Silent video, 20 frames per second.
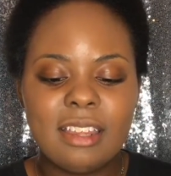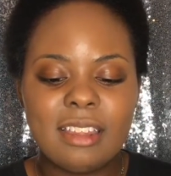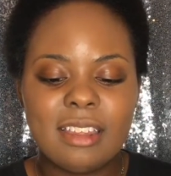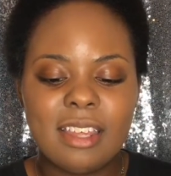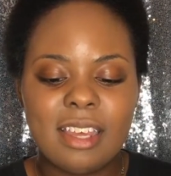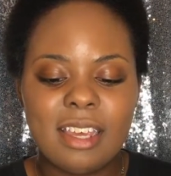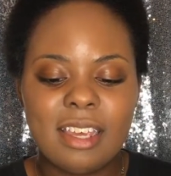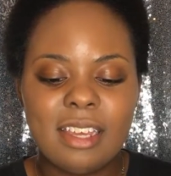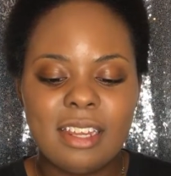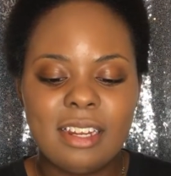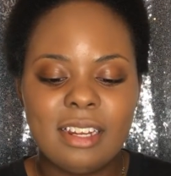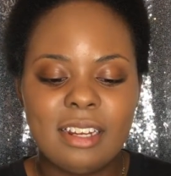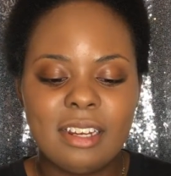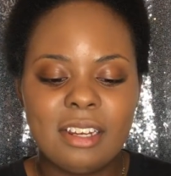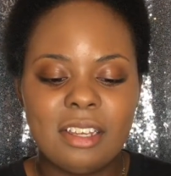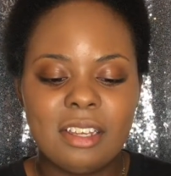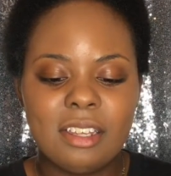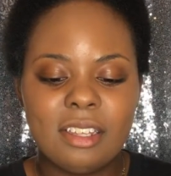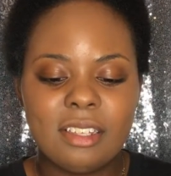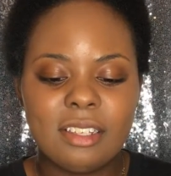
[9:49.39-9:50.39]

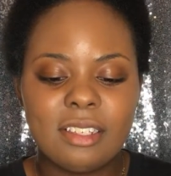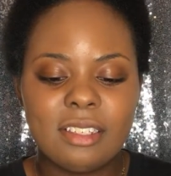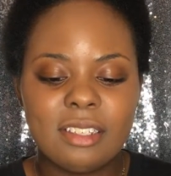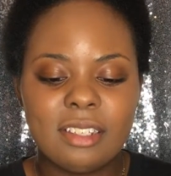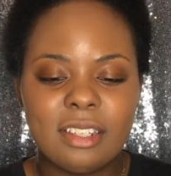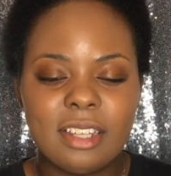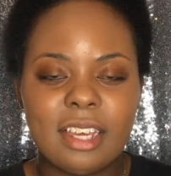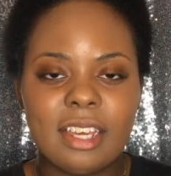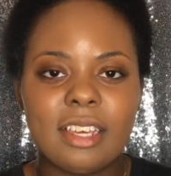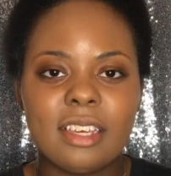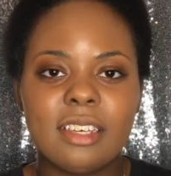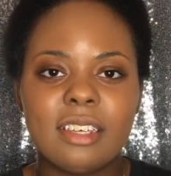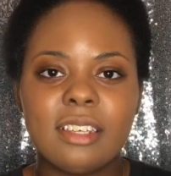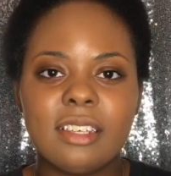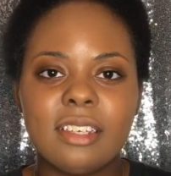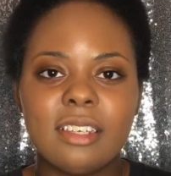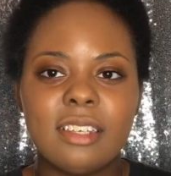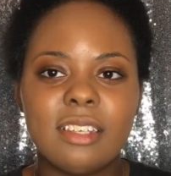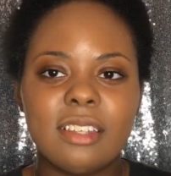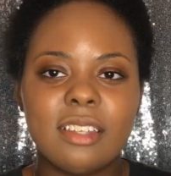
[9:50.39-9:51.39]
then like
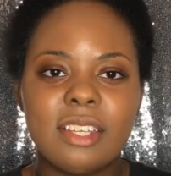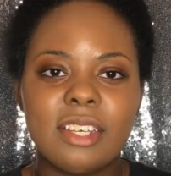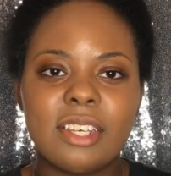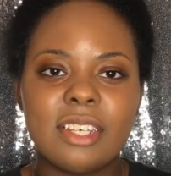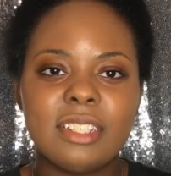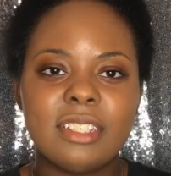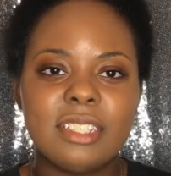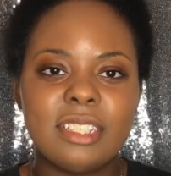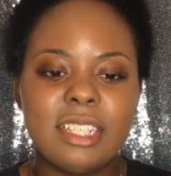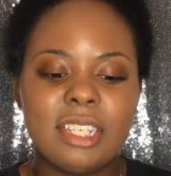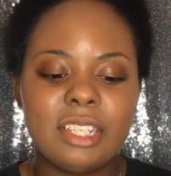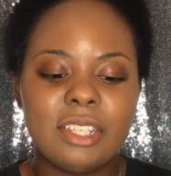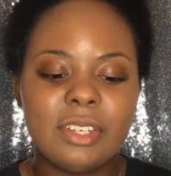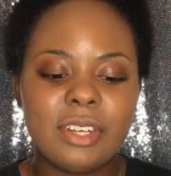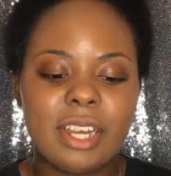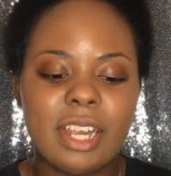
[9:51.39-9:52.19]
the concealer